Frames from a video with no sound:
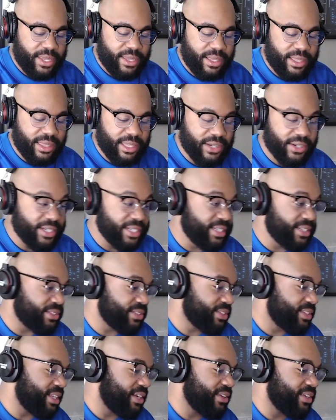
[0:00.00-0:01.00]
there it
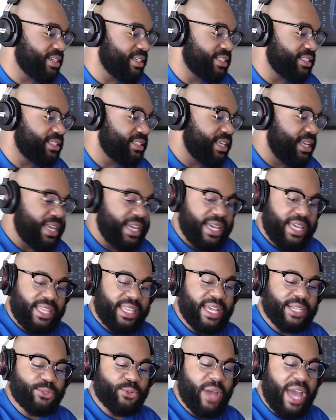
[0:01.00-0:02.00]
is. There it is.
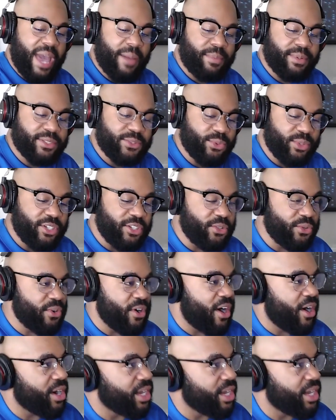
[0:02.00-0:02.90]
That's what happens when you are